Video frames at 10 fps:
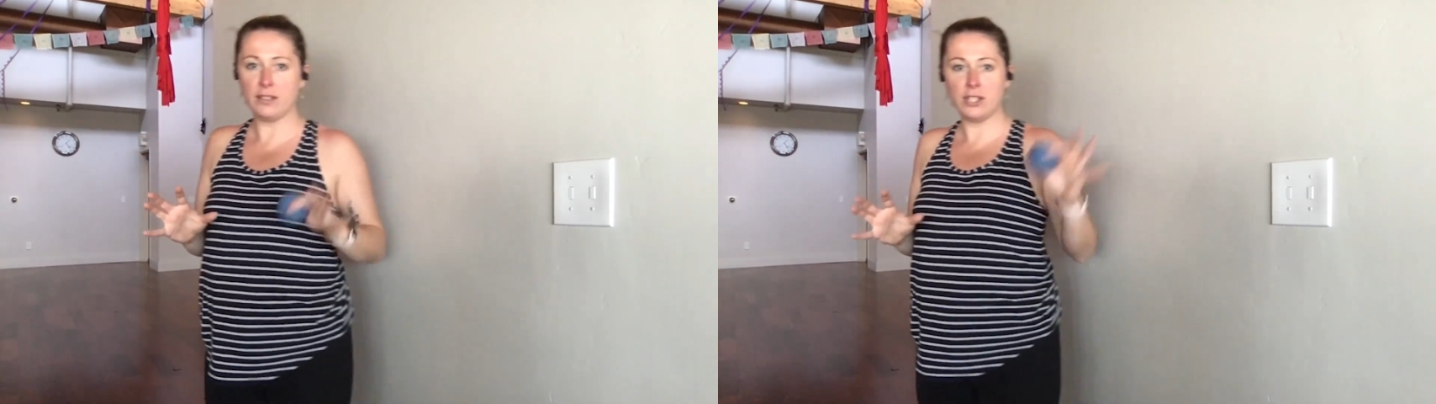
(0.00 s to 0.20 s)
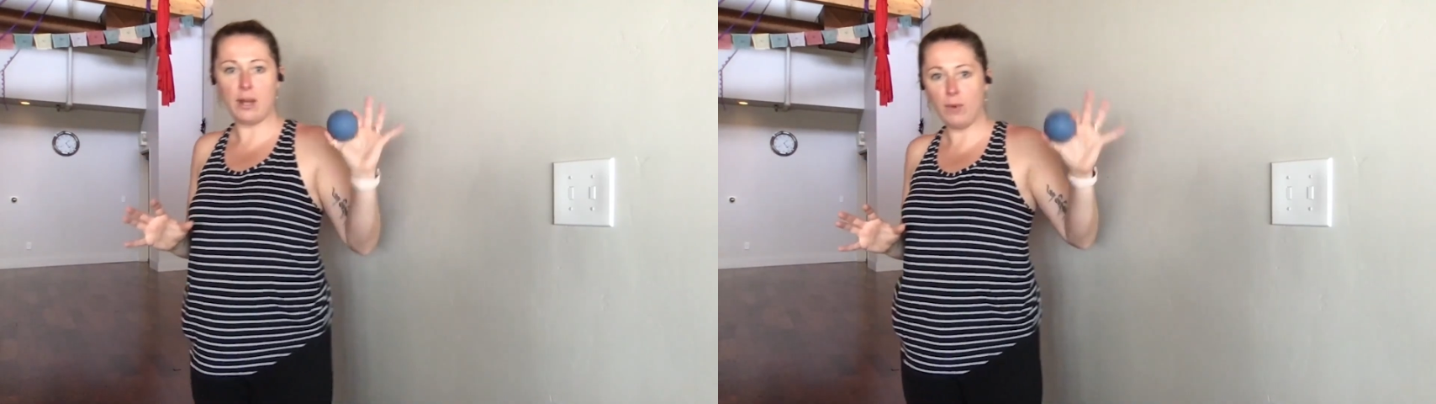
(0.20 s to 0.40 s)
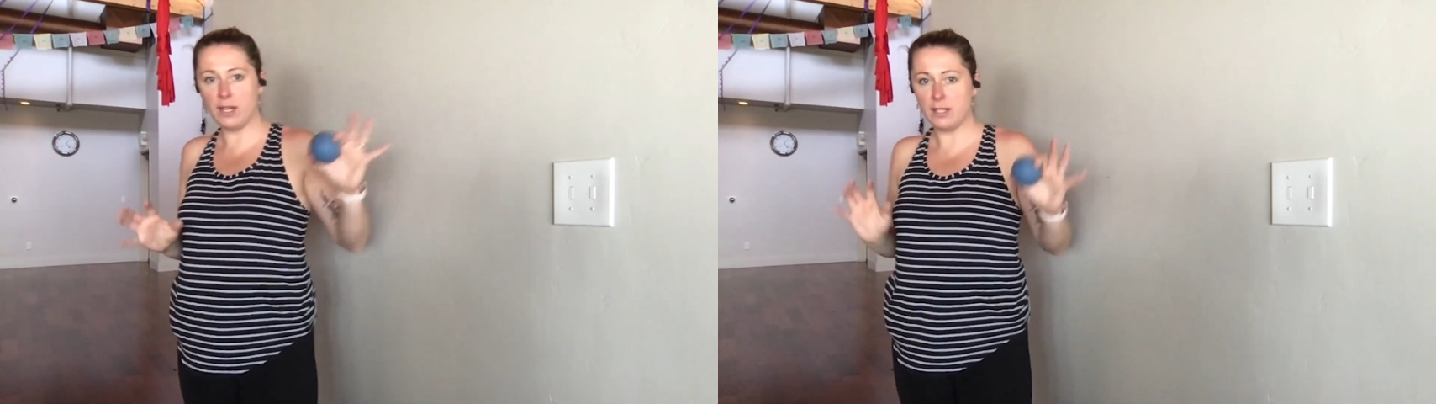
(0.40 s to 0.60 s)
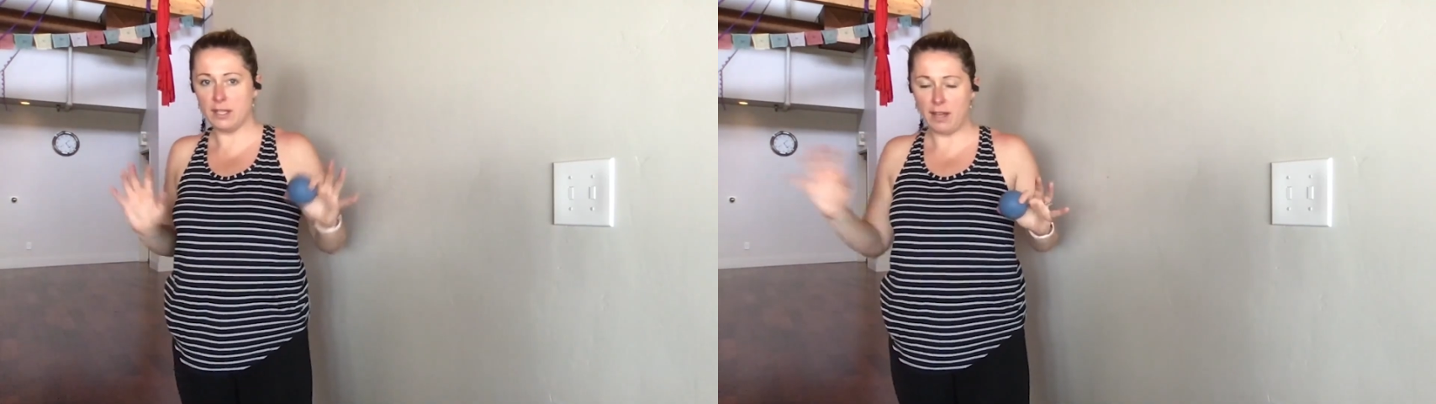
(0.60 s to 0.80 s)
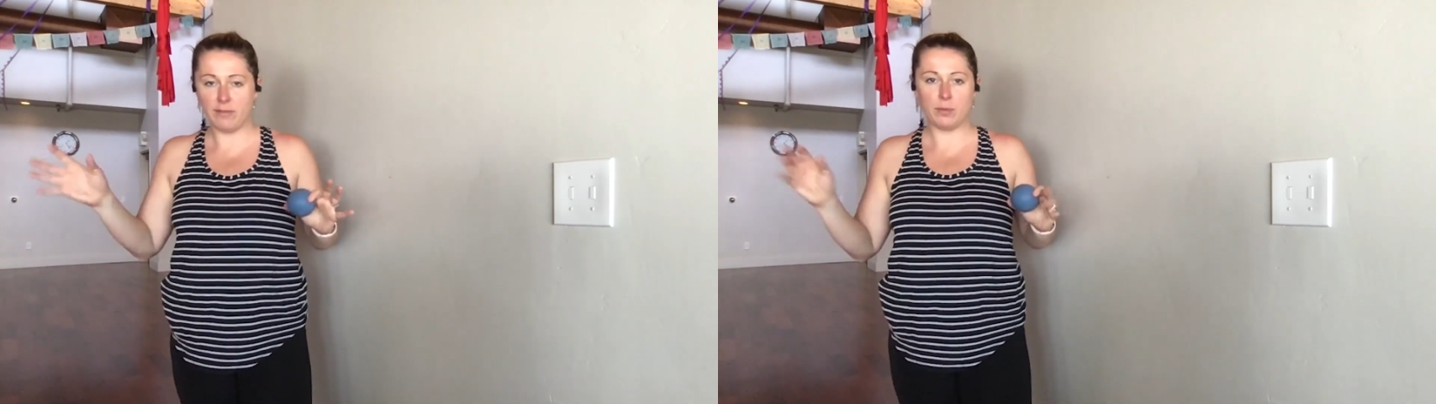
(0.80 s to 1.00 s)
Because you got one on the
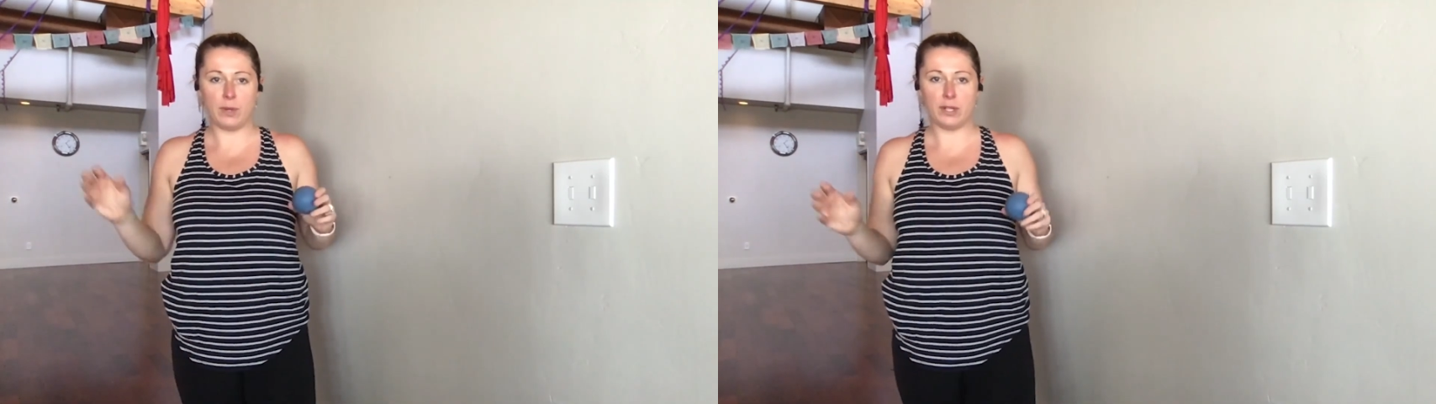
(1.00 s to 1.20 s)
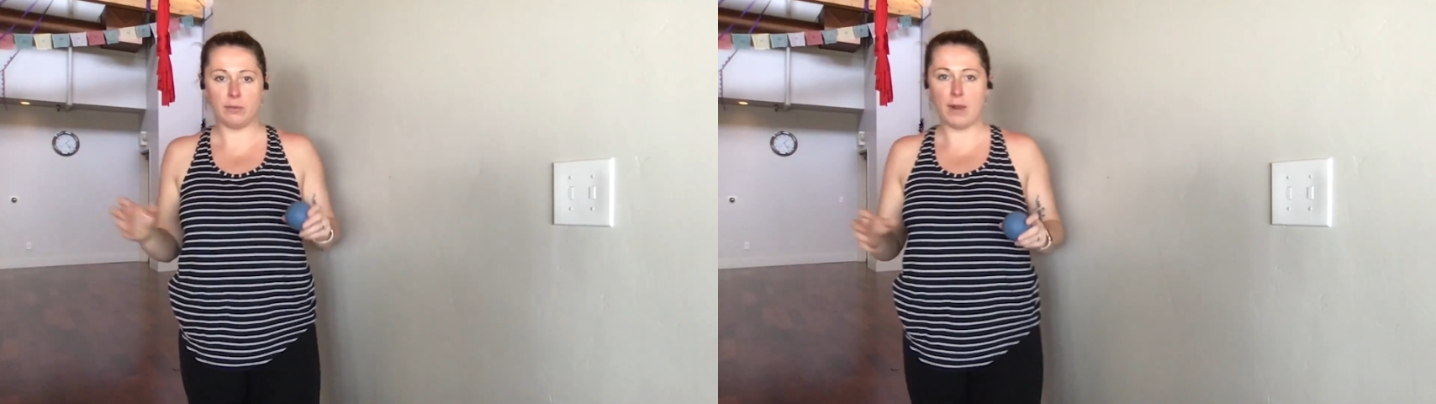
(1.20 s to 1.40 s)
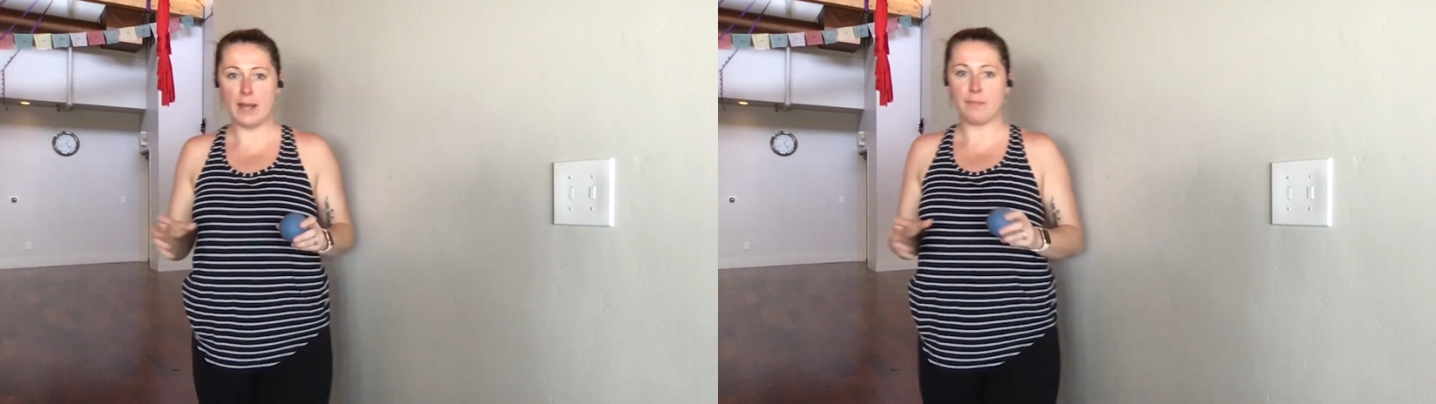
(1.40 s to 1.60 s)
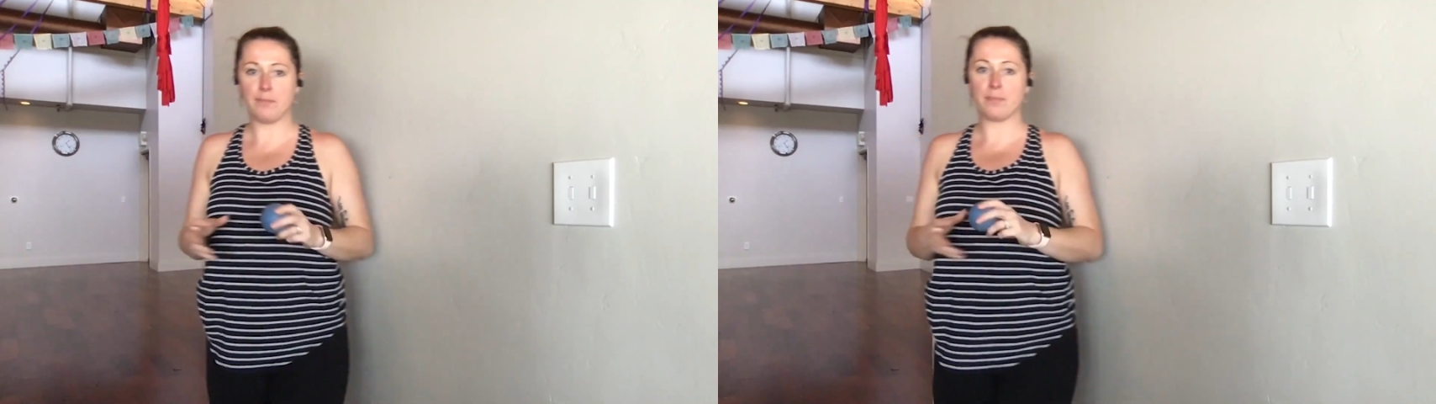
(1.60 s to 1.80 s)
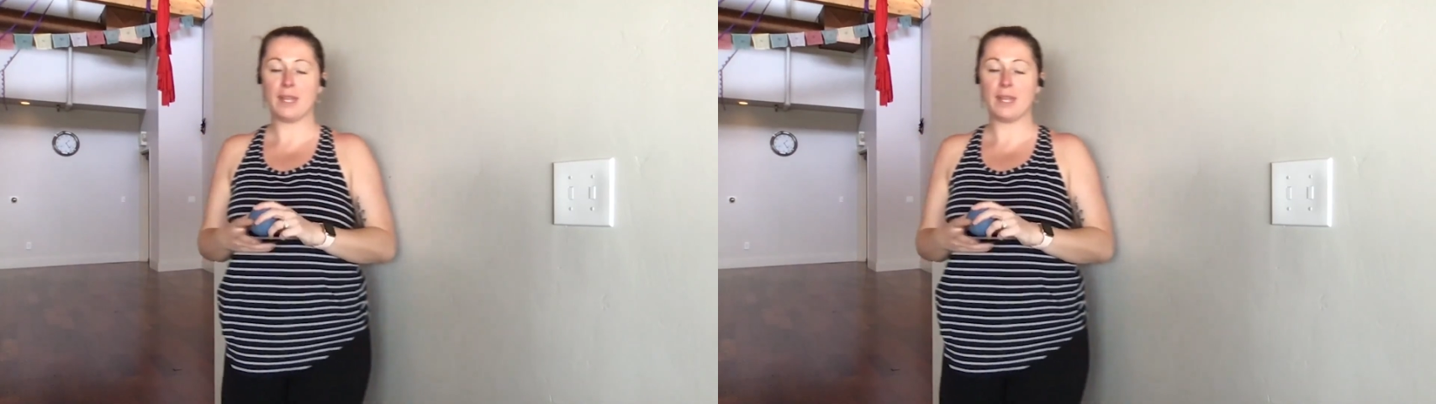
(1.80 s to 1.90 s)
left and one on the right.